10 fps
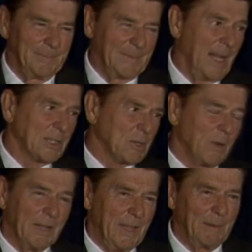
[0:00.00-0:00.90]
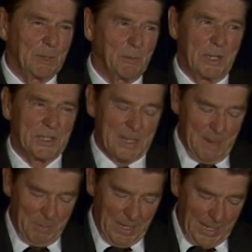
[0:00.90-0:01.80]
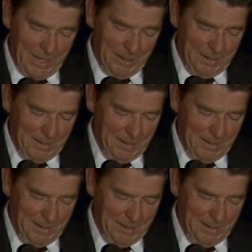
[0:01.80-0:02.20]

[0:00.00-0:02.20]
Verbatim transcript: I'll square that with present company later.